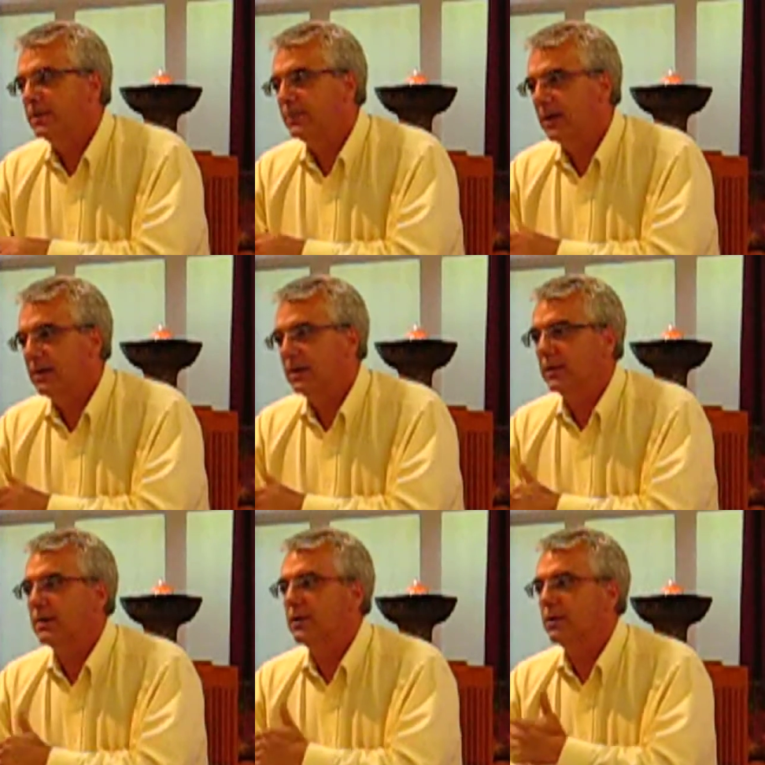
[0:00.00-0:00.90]
spending,
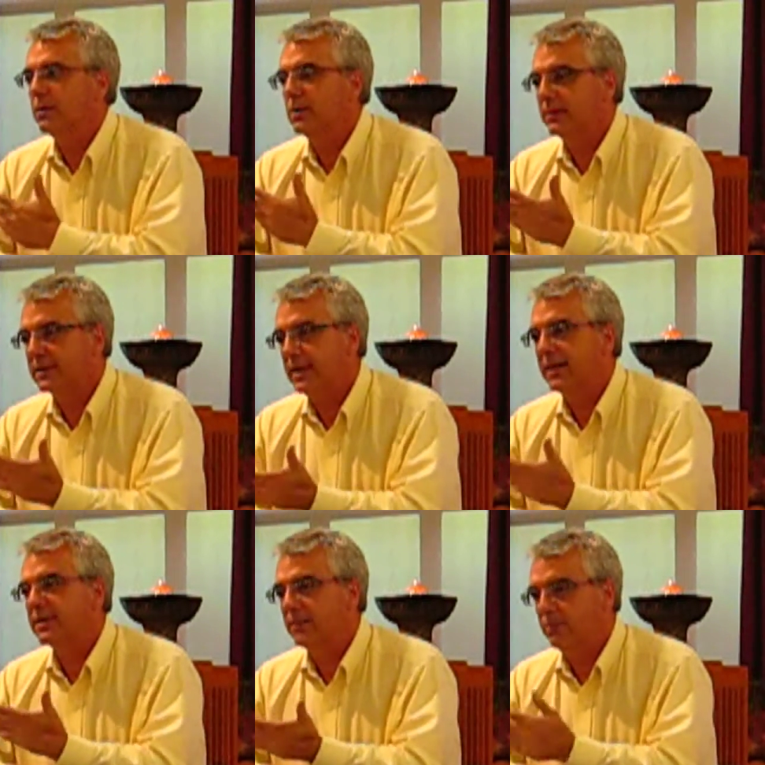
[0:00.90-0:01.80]
to
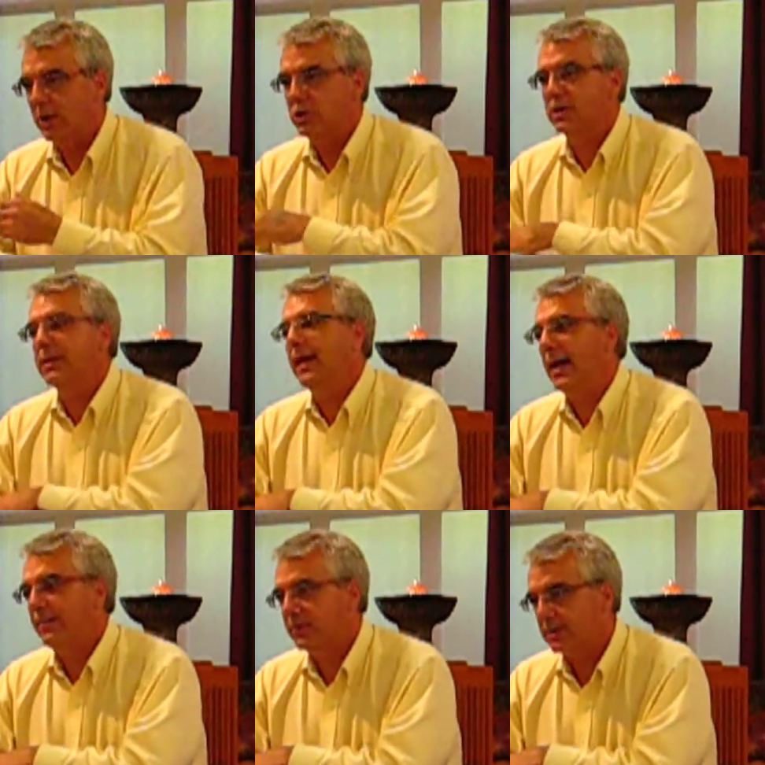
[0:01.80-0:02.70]
set some budget
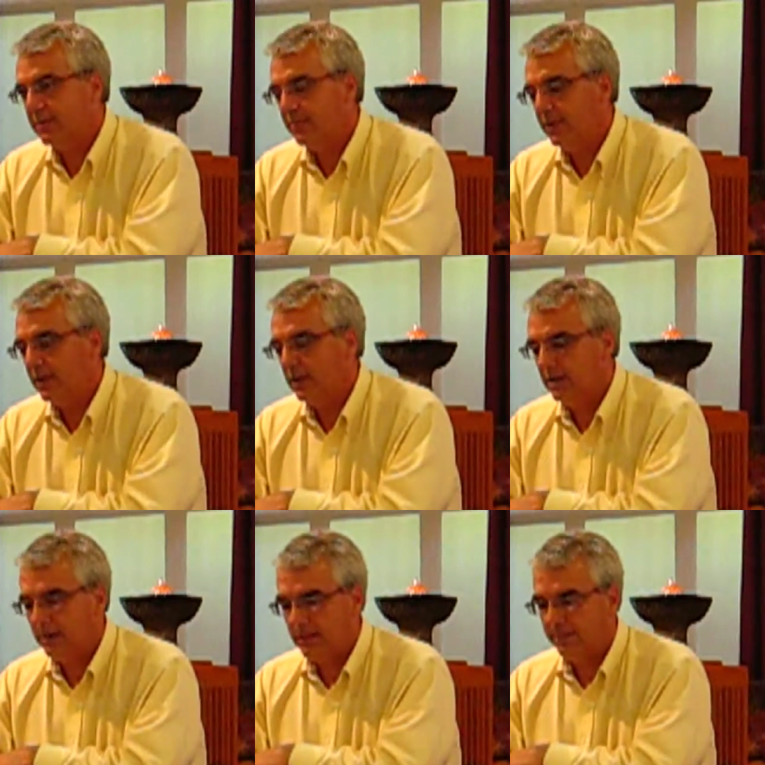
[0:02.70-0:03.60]
caps in
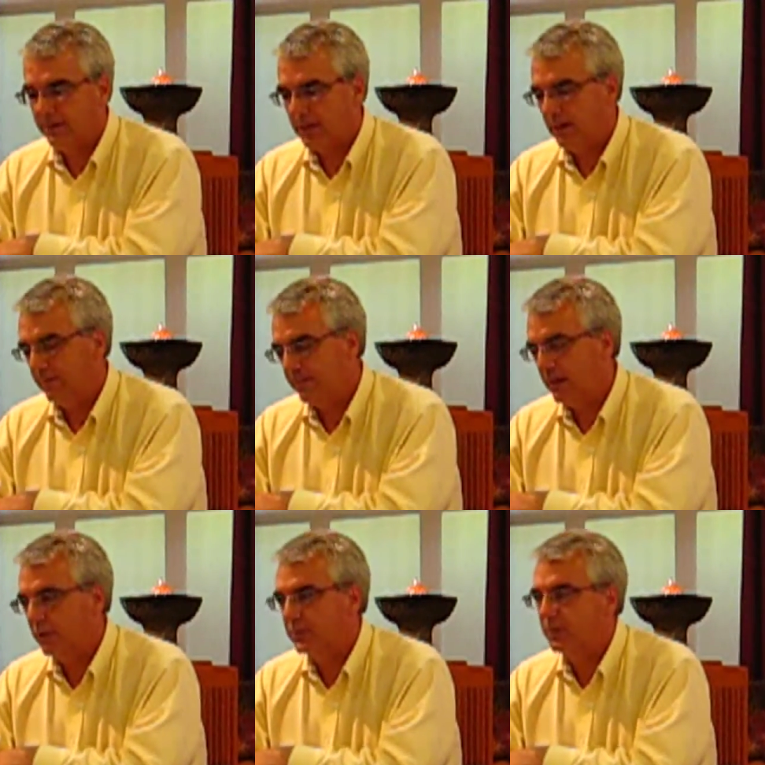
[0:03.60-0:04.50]
the
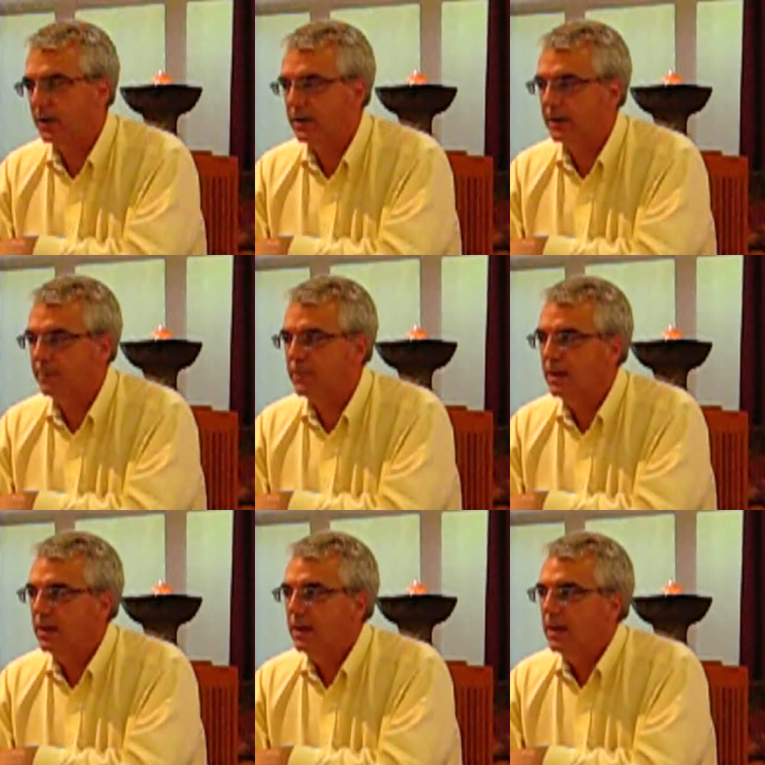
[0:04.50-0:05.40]
federal spending.
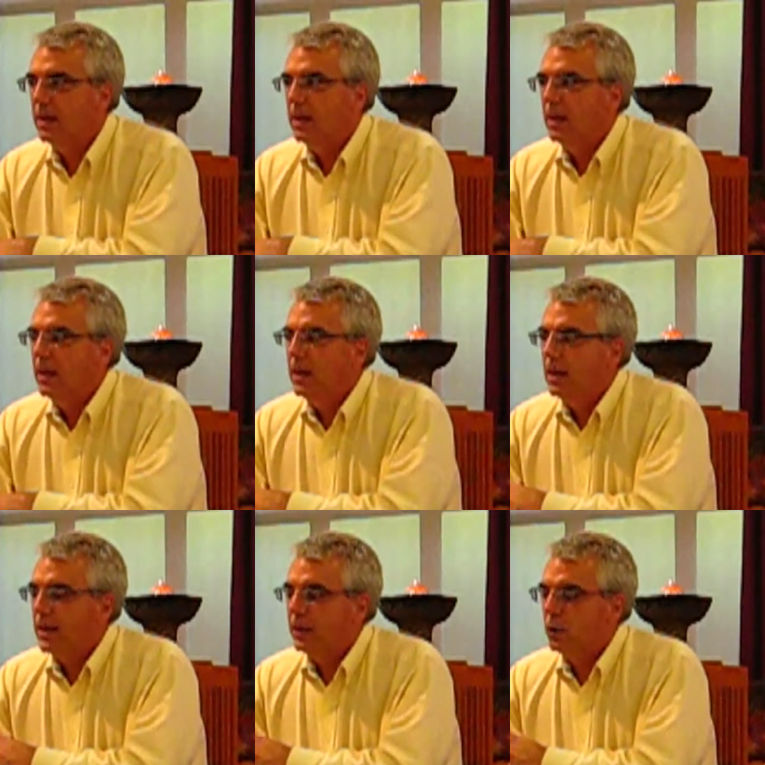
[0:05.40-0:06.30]

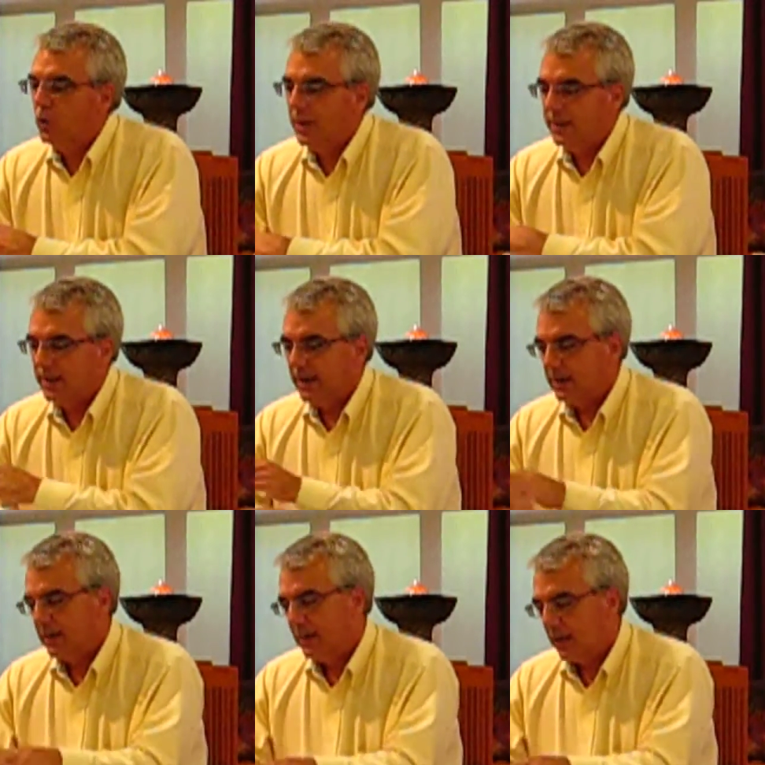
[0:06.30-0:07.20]
And the one
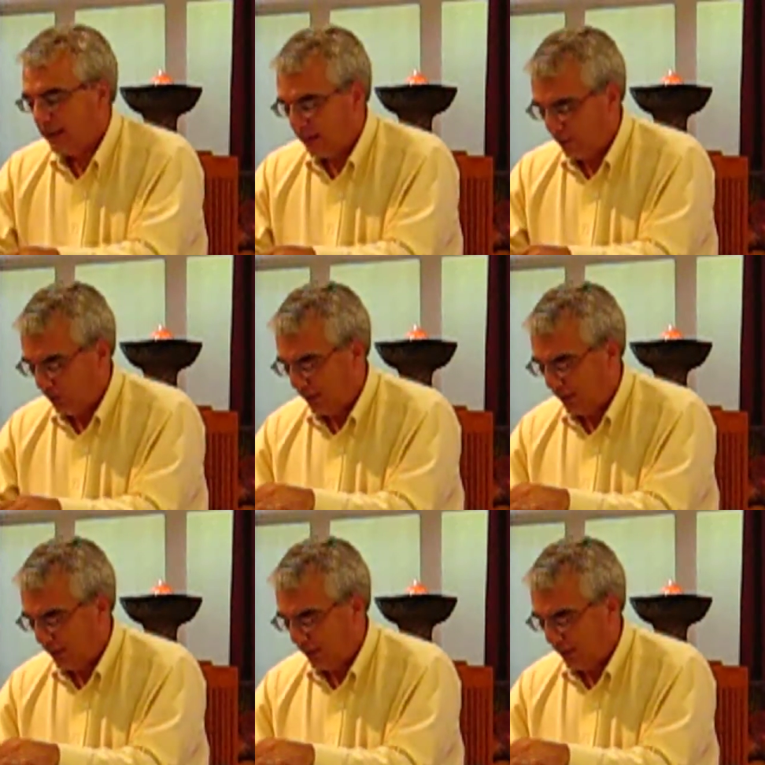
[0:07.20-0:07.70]
that I think